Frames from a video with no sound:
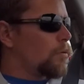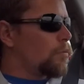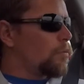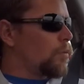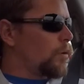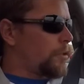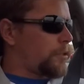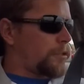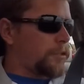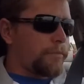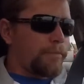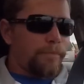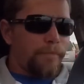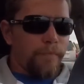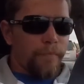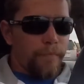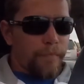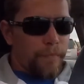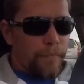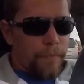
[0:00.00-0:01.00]
Which,
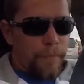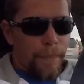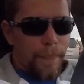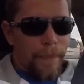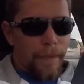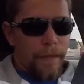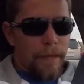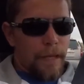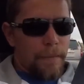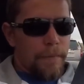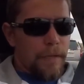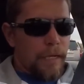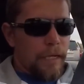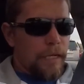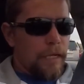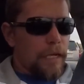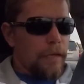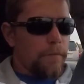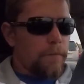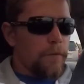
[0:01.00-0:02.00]
I
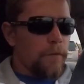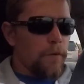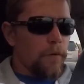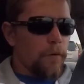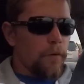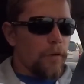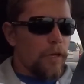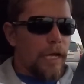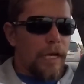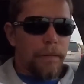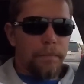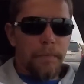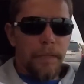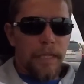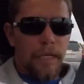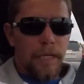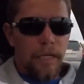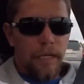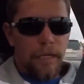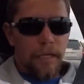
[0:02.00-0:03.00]
mean, if you're like
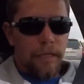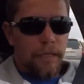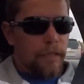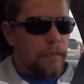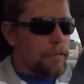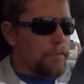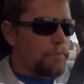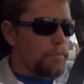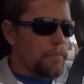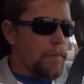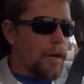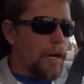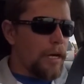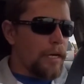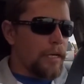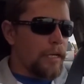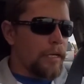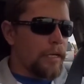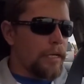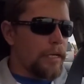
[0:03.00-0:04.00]
me,
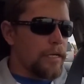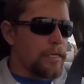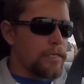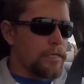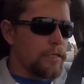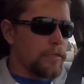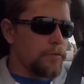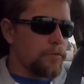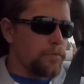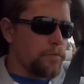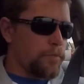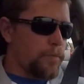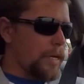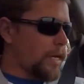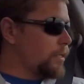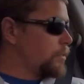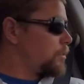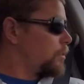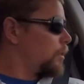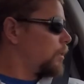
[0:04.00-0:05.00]
modding is
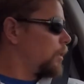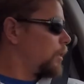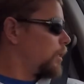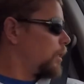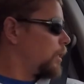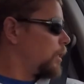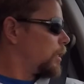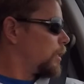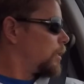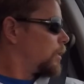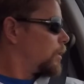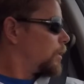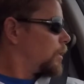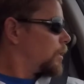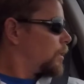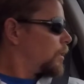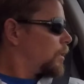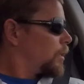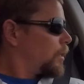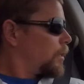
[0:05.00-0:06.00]
basically
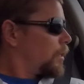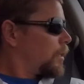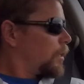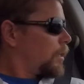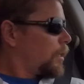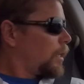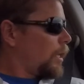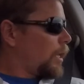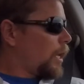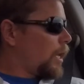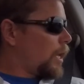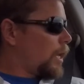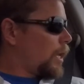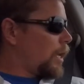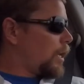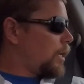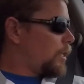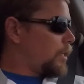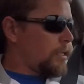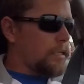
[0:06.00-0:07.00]

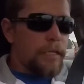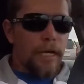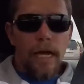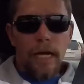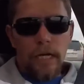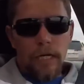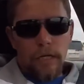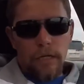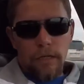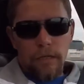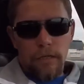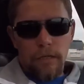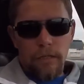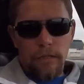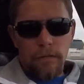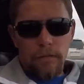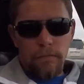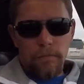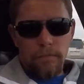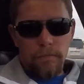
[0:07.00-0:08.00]
an entire
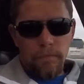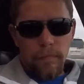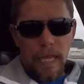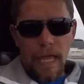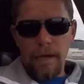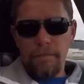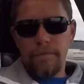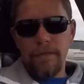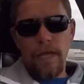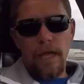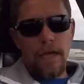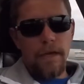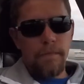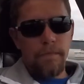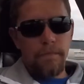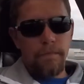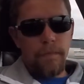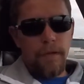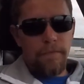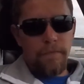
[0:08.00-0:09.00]

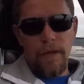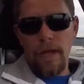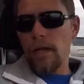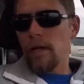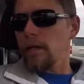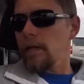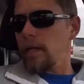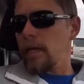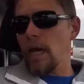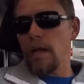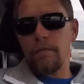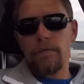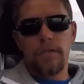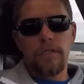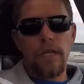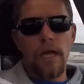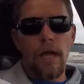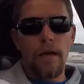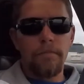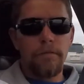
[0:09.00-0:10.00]
lifetime event. It never
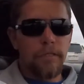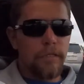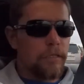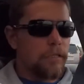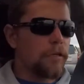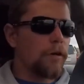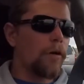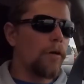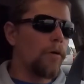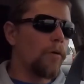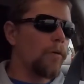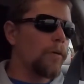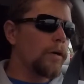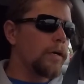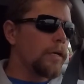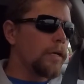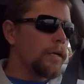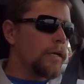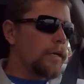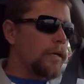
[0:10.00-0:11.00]
stops. So
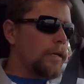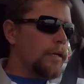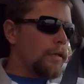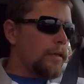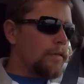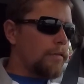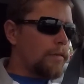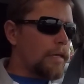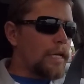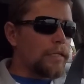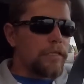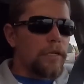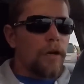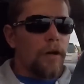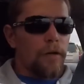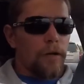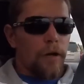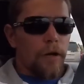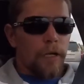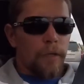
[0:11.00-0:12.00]
that's a
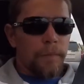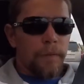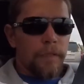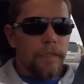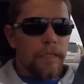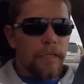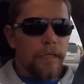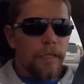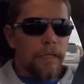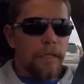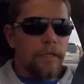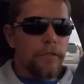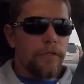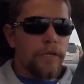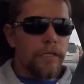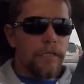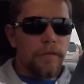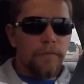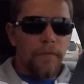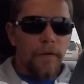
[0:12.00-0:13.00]
hard argument to
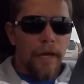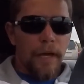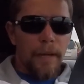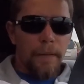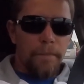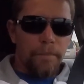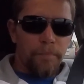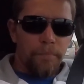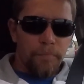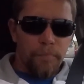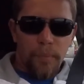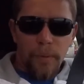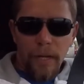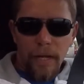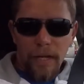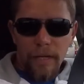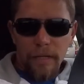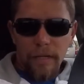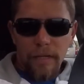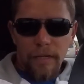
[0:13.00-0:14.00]
justify,
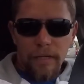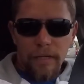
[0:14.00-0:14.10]
but